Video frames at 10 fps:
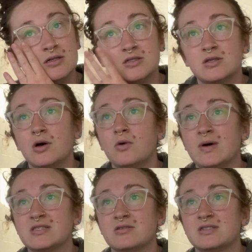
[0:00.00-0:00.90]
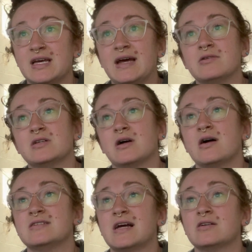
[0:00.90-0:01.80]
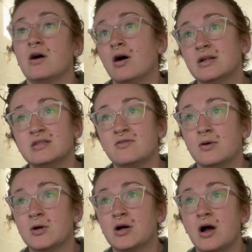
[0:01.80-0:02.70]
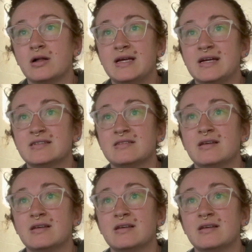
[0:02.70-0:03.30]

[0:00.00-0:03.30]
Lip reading: So Wessel set out to contact all his former colleagues,